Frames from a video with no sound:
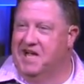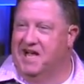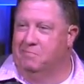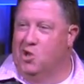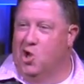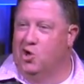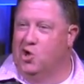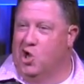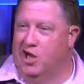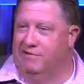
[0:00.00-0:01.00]
I'm long
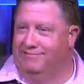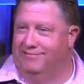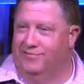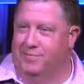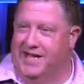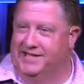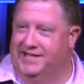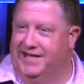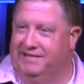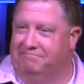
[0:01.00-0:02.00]
gone from that
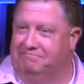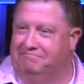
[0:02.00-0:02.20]
scene.